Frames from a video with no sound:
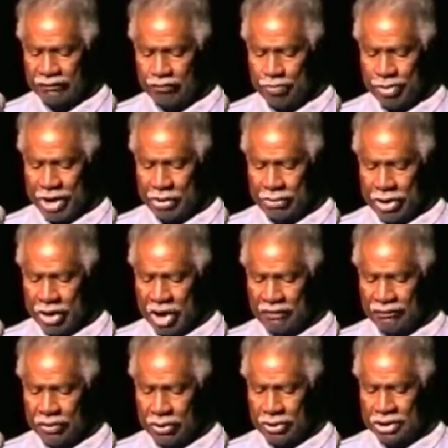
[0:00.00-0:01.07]
bearing of
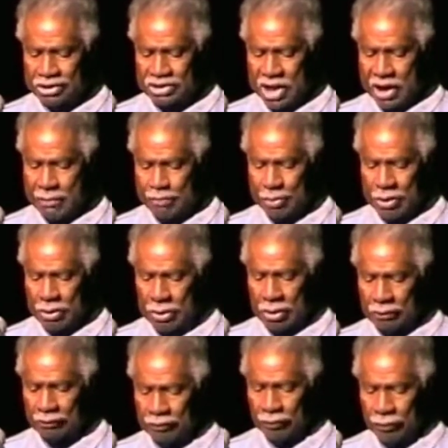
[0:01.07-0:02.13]
her example
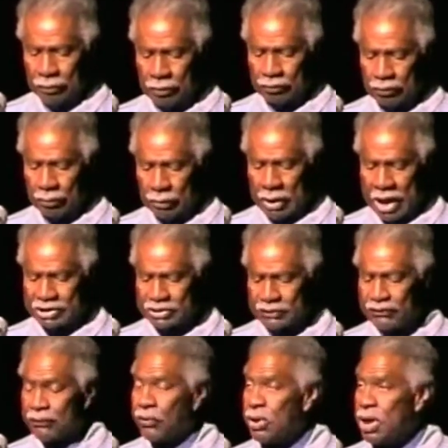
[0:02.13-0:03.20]
as a
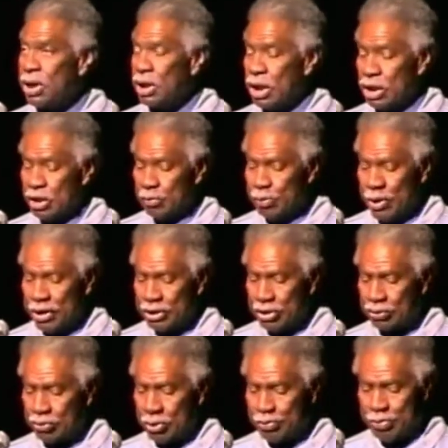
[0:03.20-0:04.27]
free and
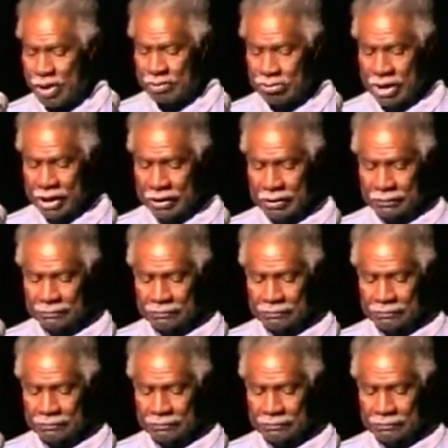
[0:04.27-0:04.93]
independent republic,